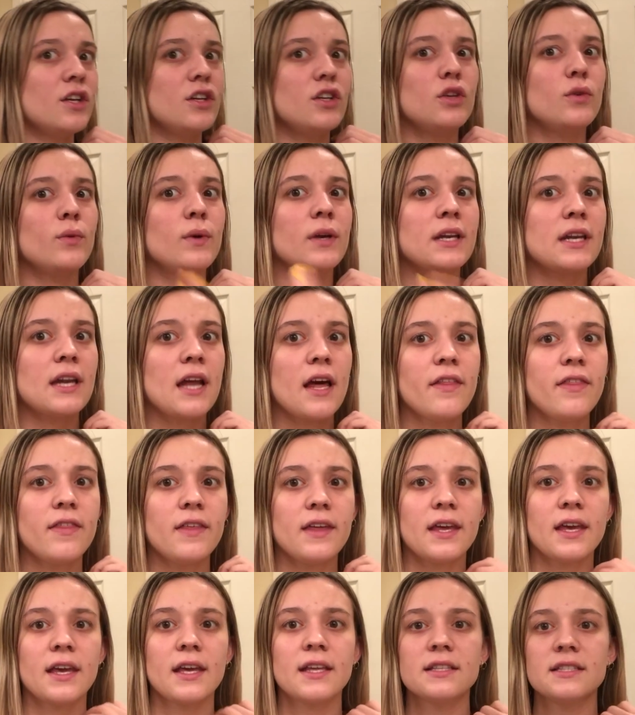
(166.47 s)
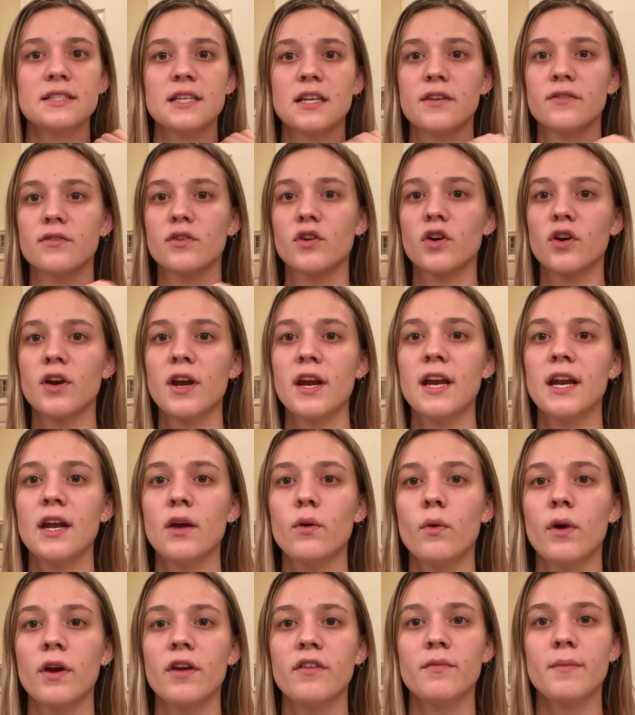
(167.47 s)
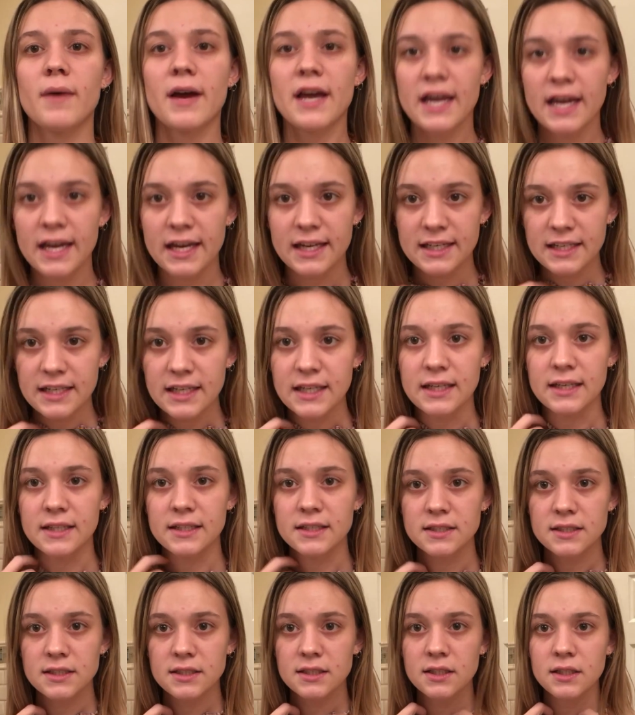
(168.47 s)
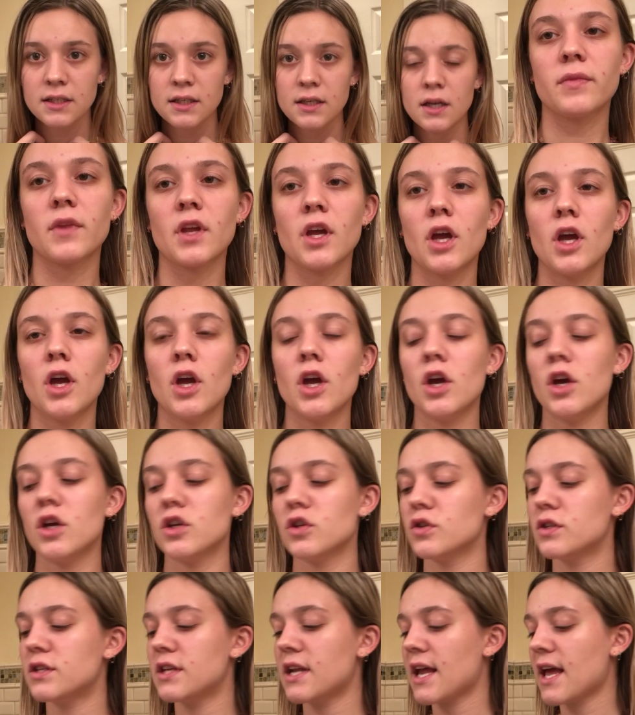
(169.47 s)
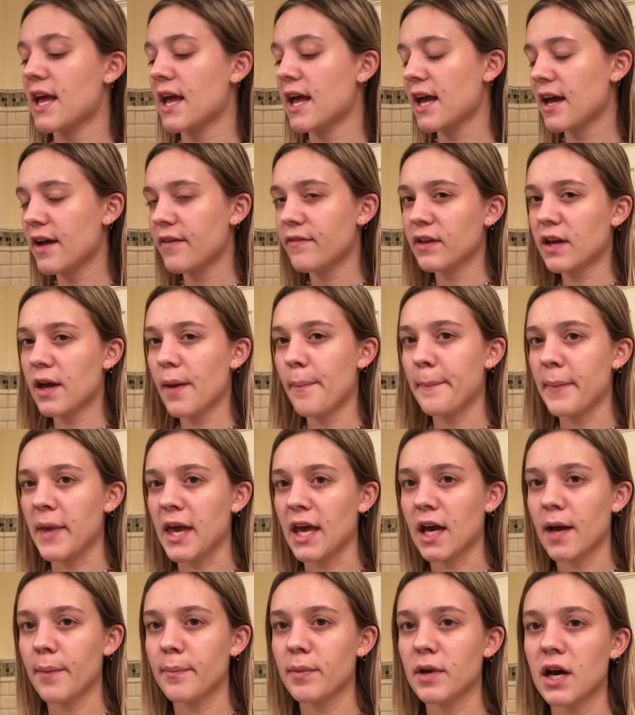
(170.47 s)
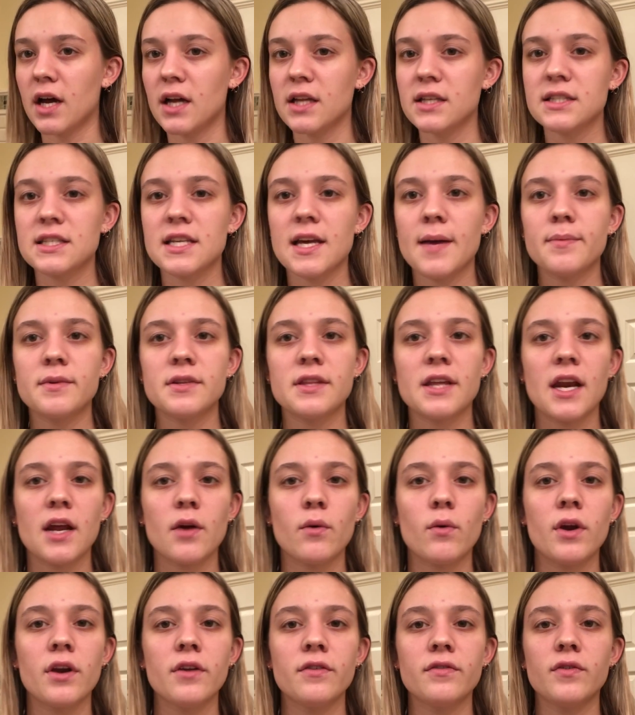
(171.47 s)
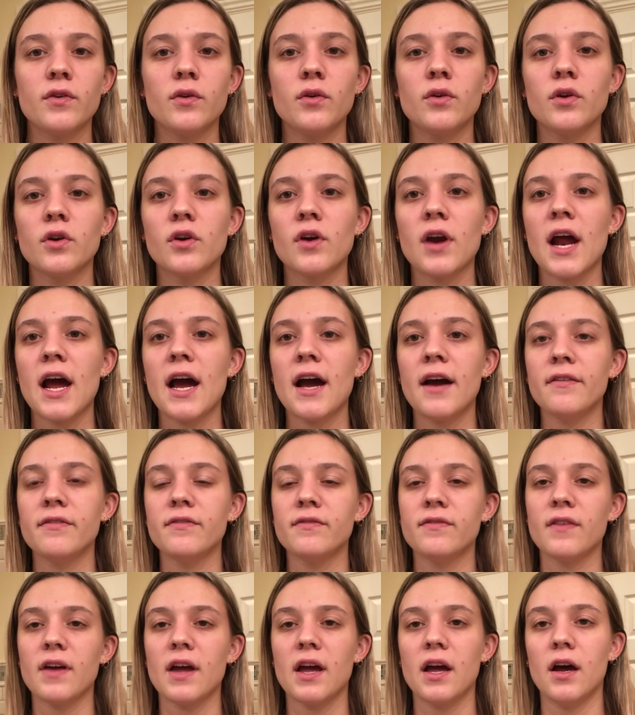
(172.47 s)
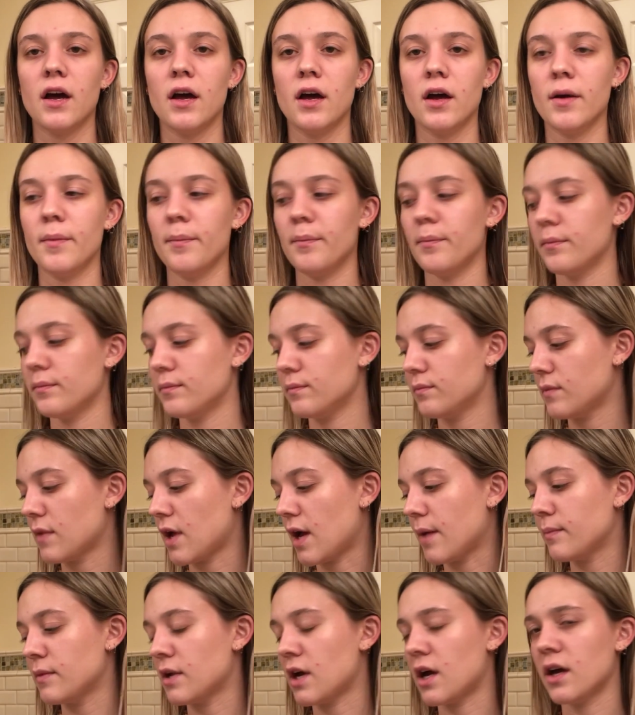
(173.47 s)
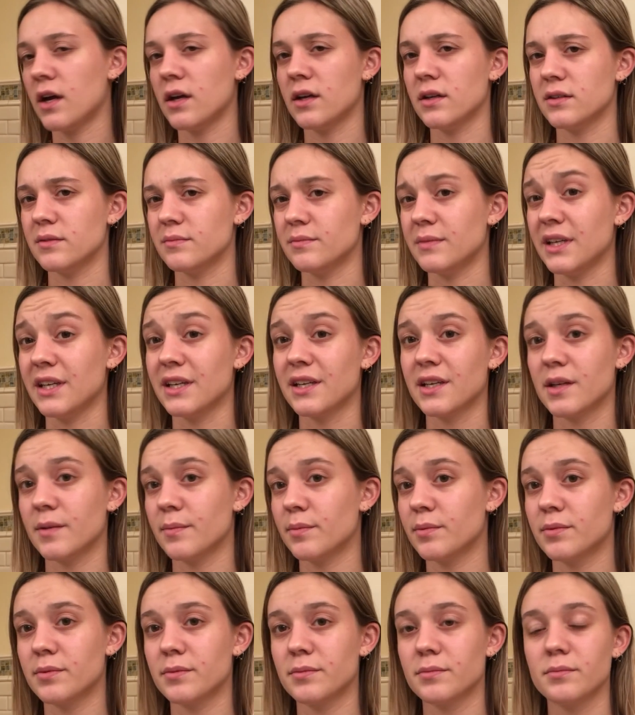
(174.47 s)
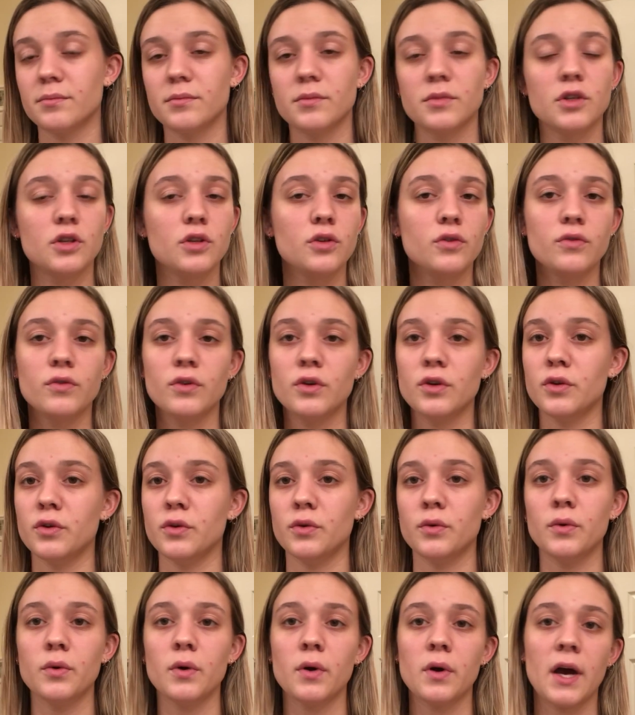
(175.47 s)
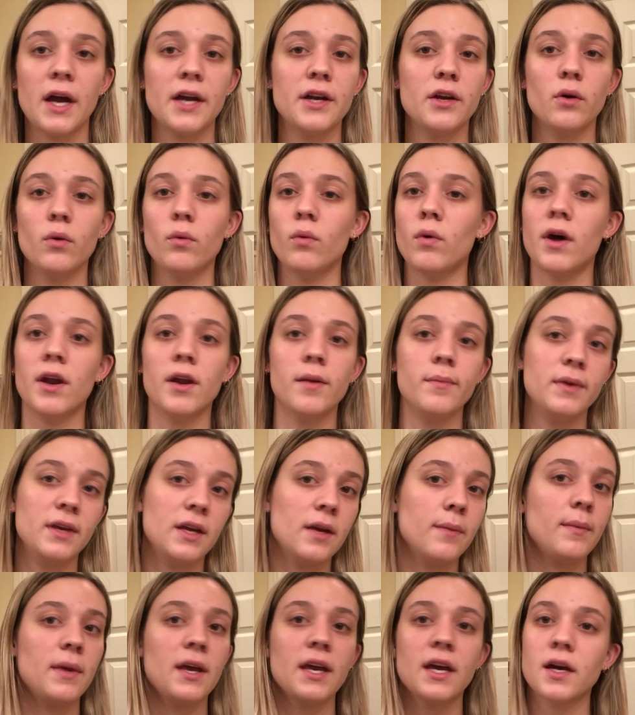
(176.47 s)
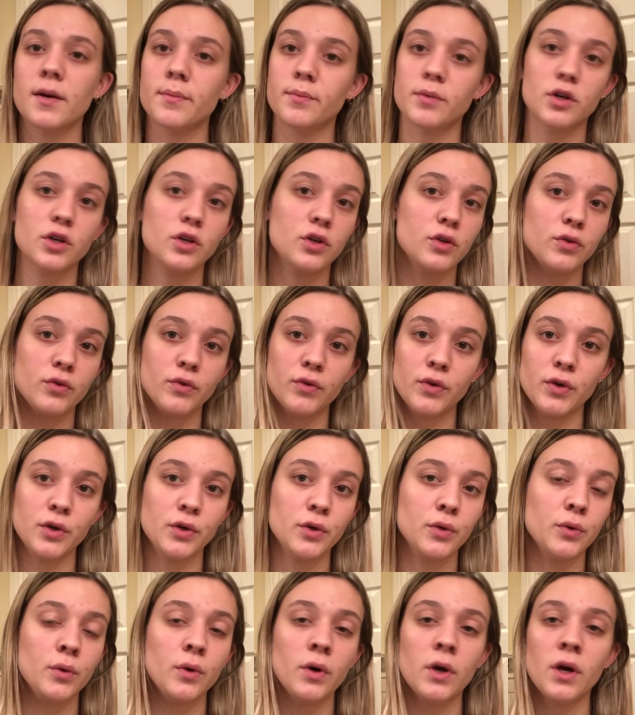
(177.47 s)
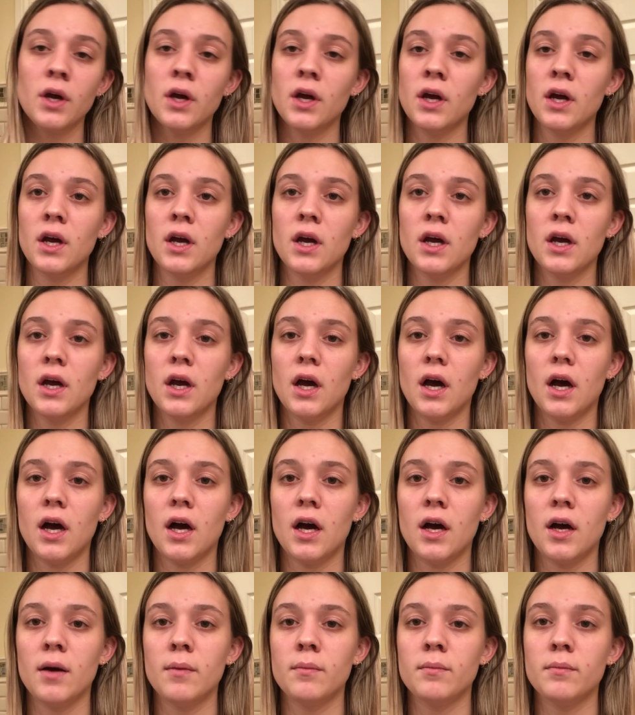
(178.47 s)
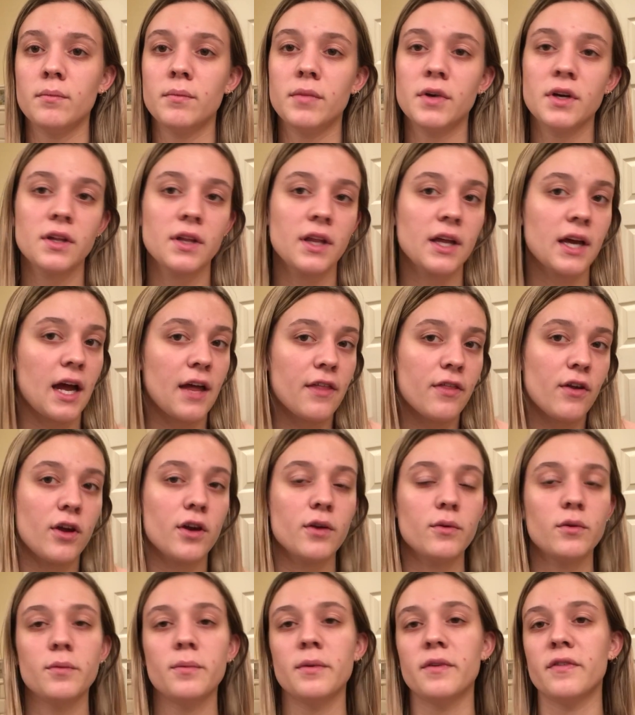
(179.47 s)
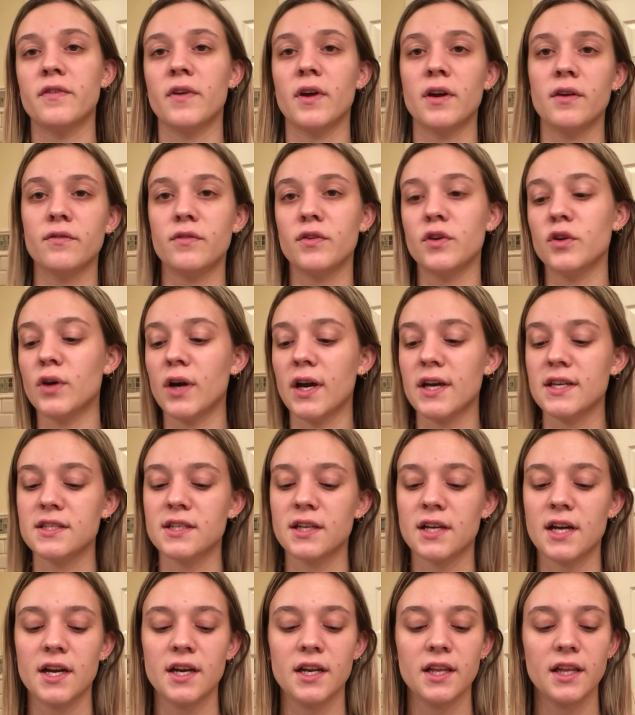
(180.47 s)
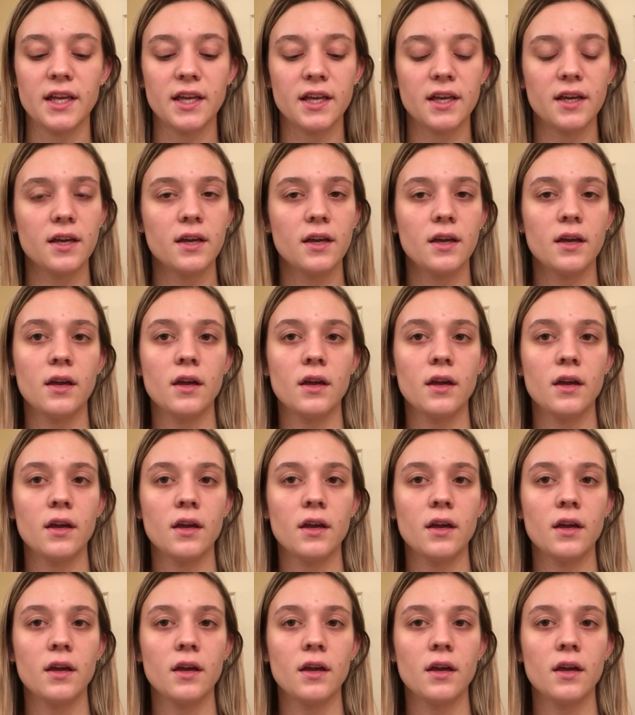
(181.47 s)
doing nothing instead of creating one of my ideas. So today I have like a makeup concept that I want to photograph. I'm not a makeup guru. I don't want to be a makeup guru, but like I thought it would be fun for you guys to kind of like